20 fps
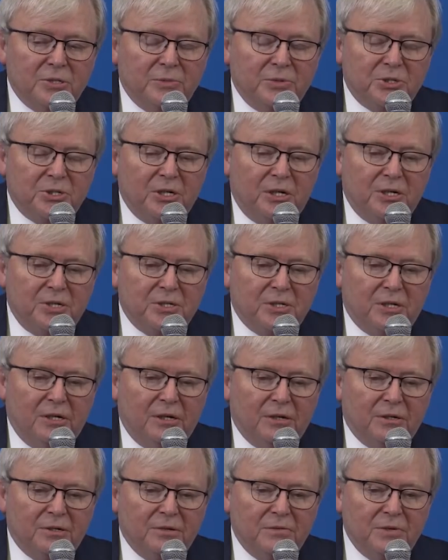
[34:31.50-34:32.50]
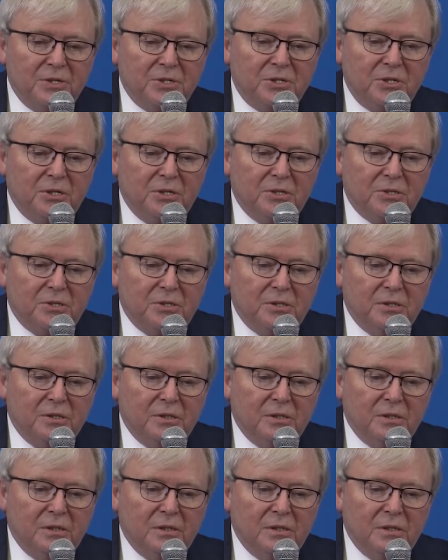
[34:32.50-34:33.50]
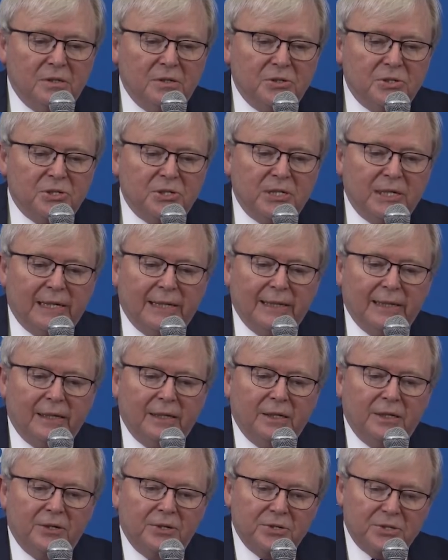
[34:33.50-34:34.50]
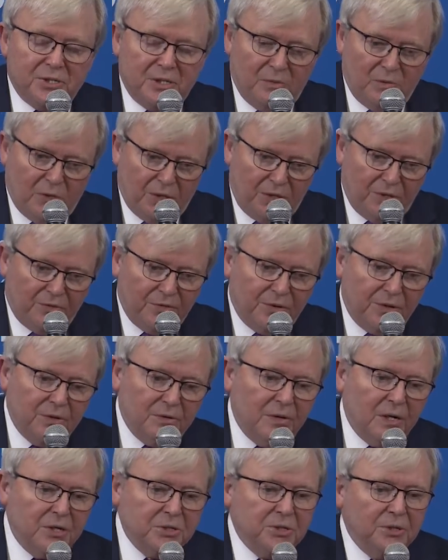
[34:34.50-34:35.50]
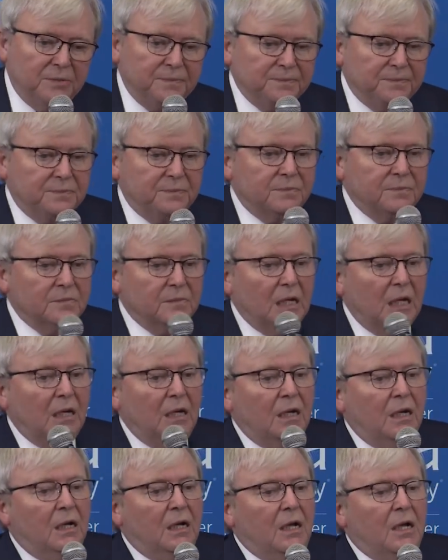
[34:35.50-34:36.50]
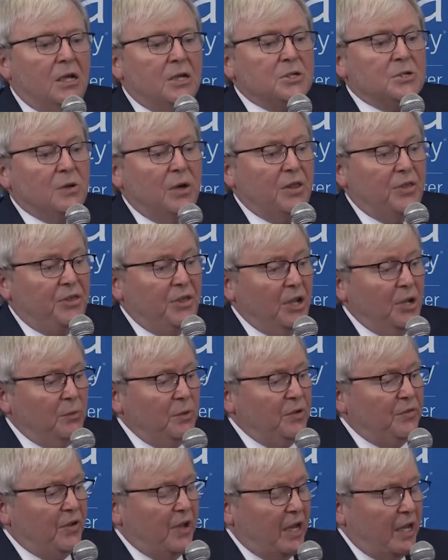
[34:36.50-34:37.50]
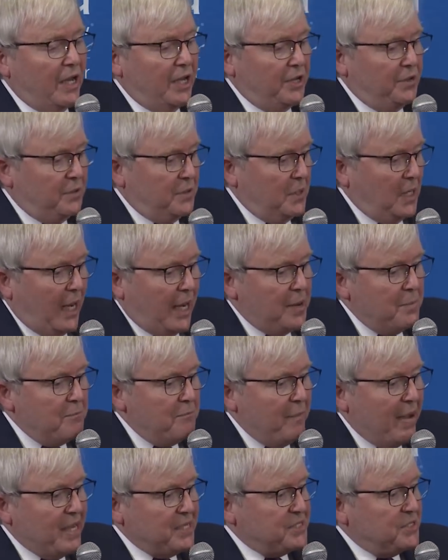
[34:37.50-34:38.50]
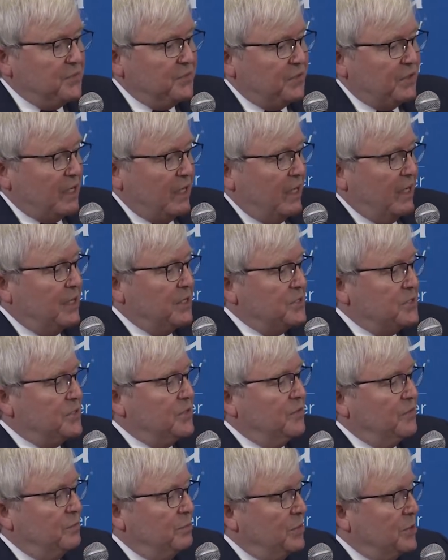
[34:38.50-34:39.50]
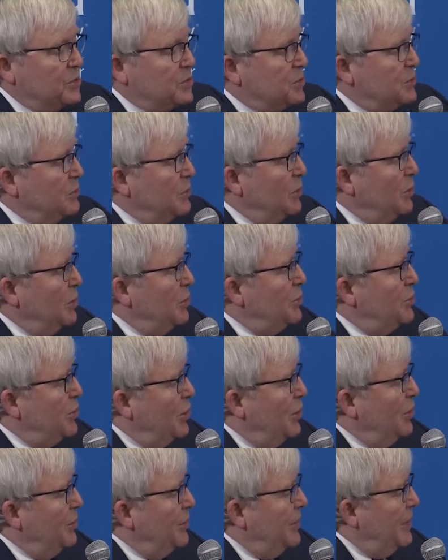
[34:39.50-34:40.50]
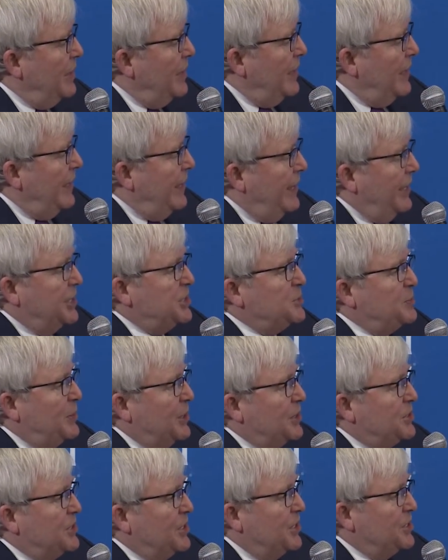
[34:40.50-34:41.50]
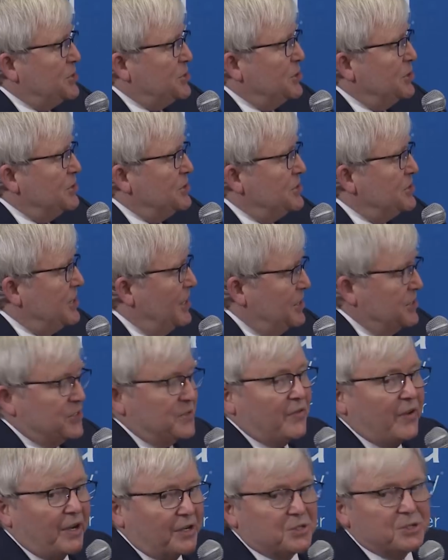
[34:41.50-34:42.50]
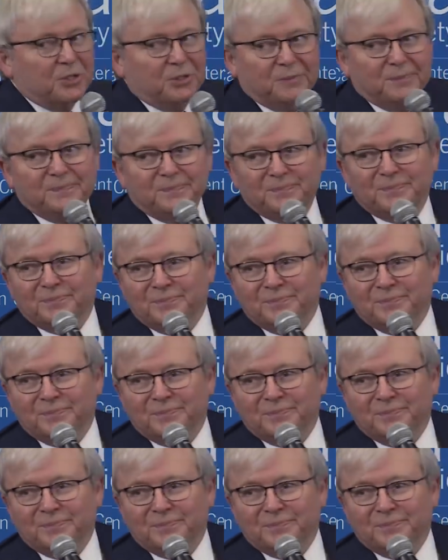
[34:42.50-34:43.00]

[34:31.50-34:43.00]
the Chinese characteristics, sailing in a somewhat different direction. So I think we've had a massive case of mutual non-expectation satisfaction